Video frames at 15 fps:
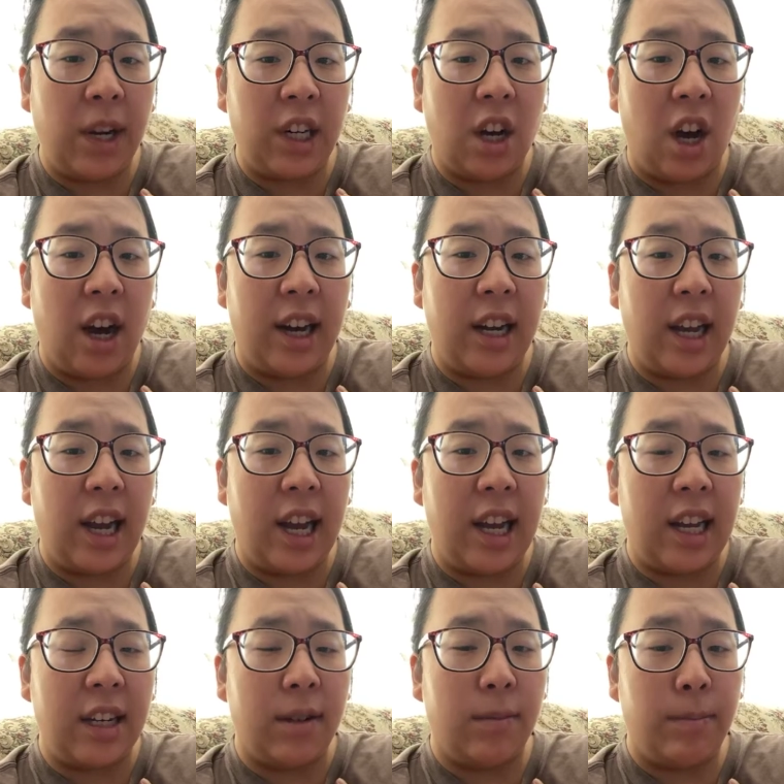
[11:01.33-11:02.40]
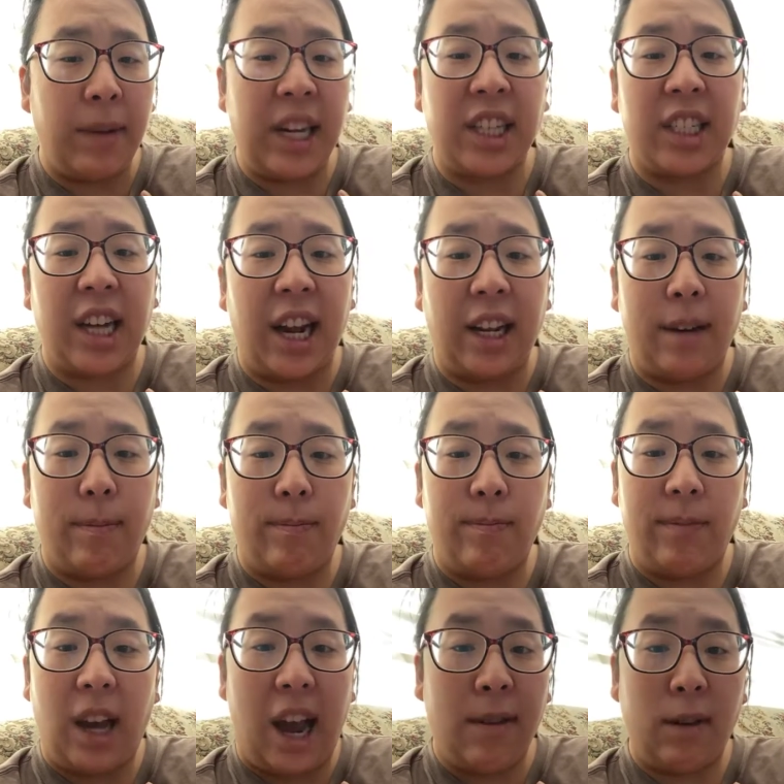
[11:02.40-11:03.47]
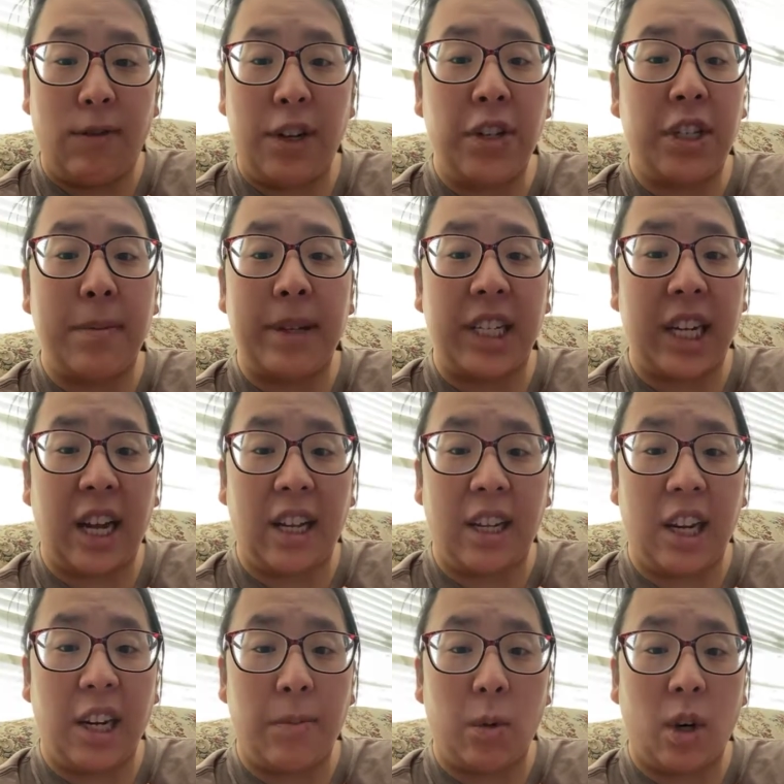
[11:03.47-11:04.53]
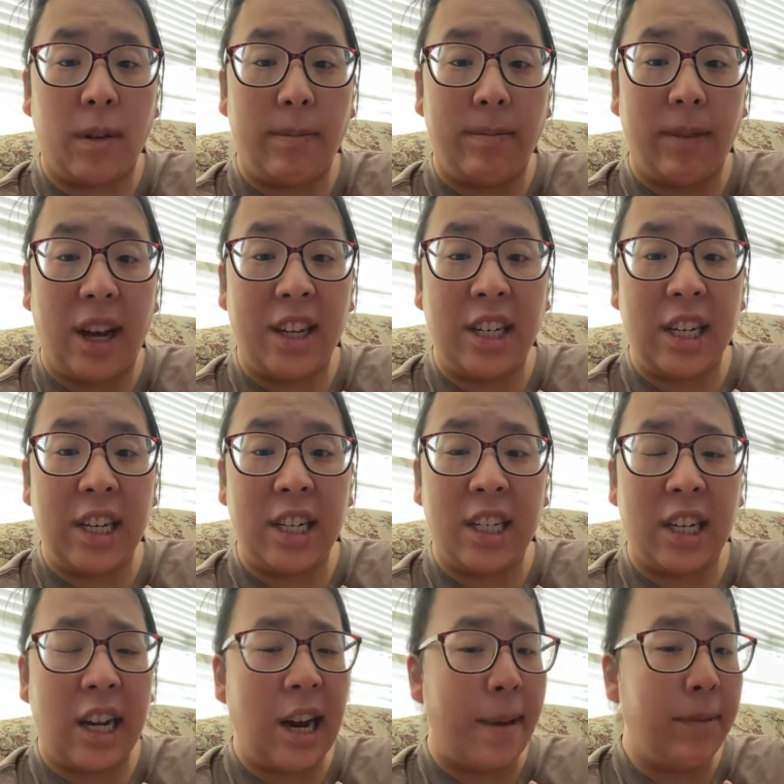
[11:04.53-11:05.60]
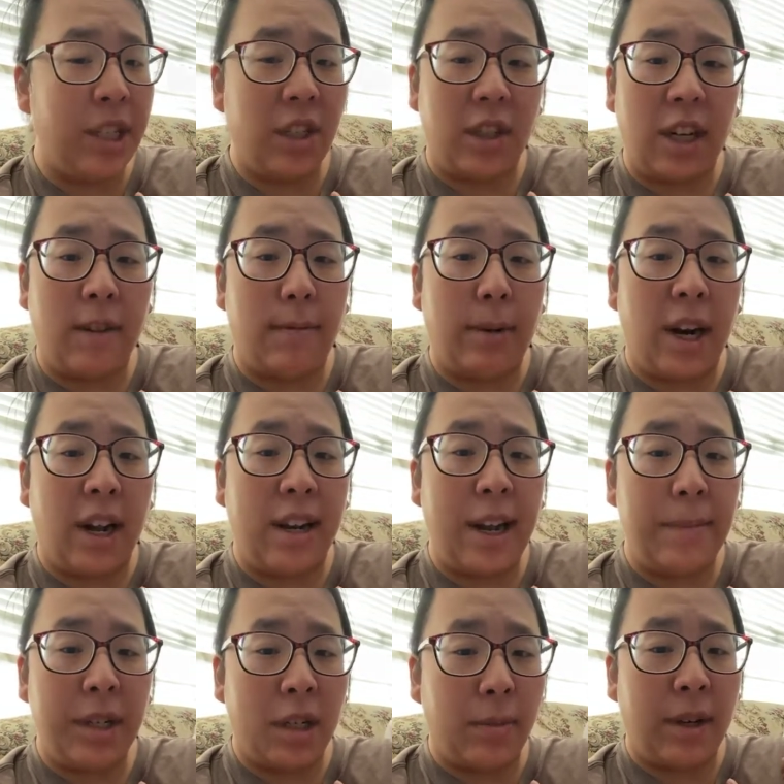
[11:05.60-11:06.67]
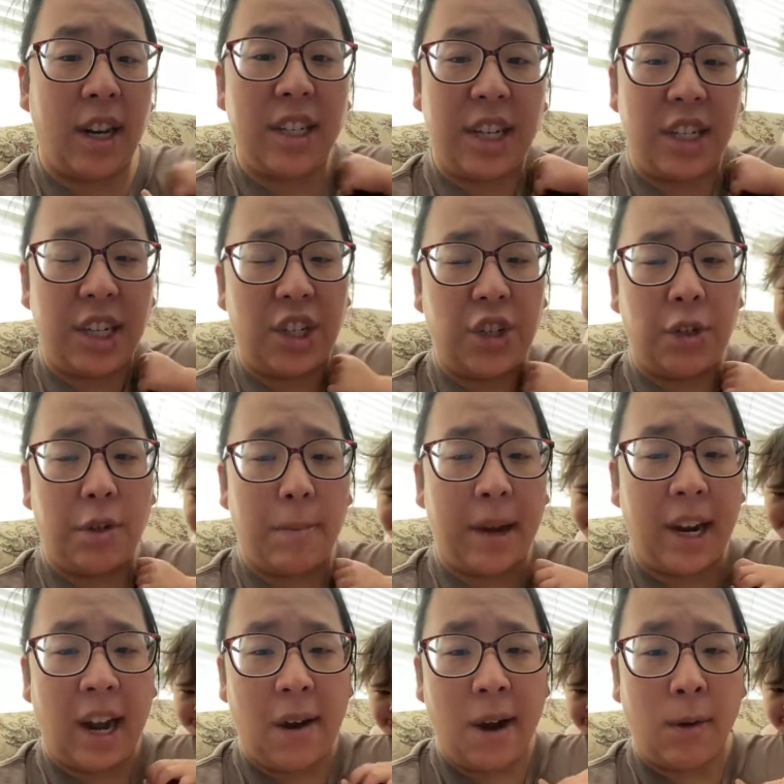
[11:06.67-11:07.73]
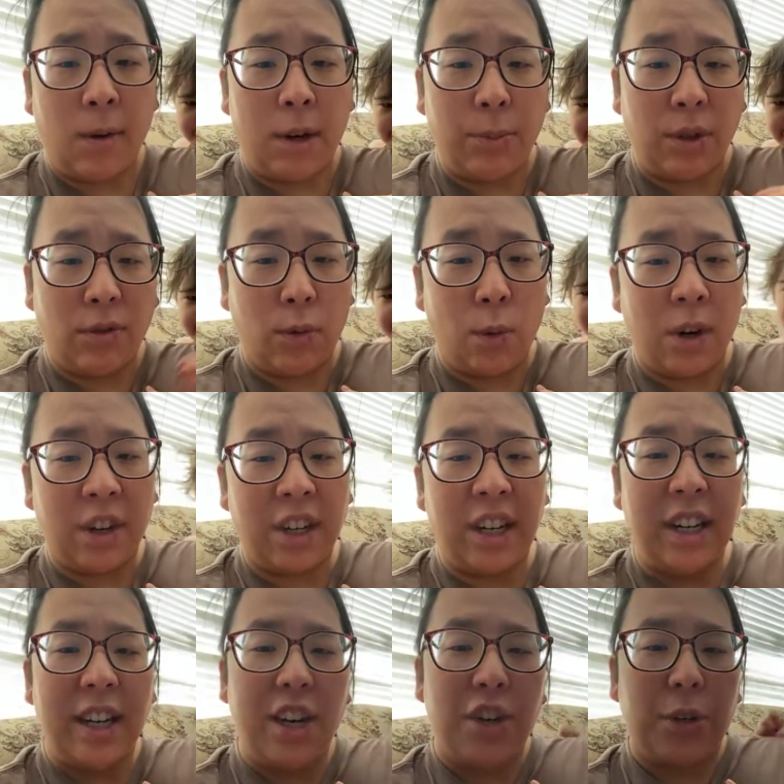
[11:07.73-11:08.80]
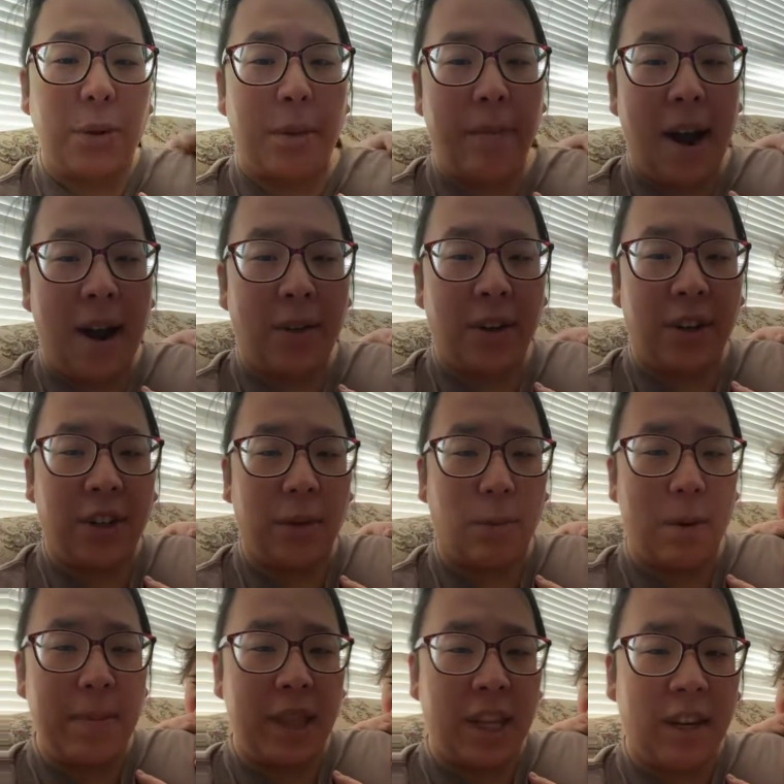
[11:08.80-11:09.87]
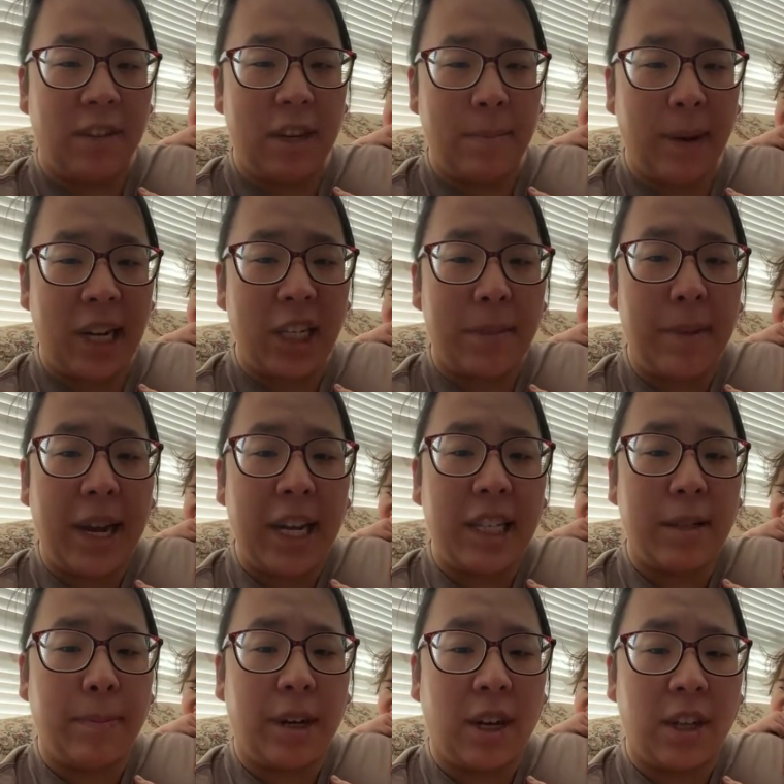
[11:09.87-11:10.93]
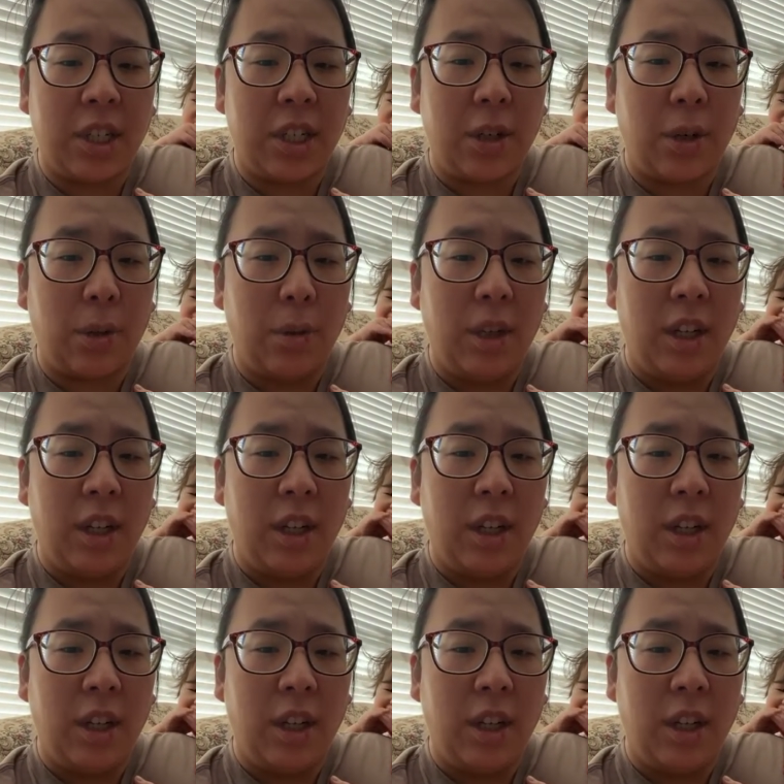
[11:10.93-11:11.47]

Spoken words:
on, and being silent. I refuse to be silent anymore. And I'm still I'm still processing too about how I want to move forward to empower the women that are in my space, but also,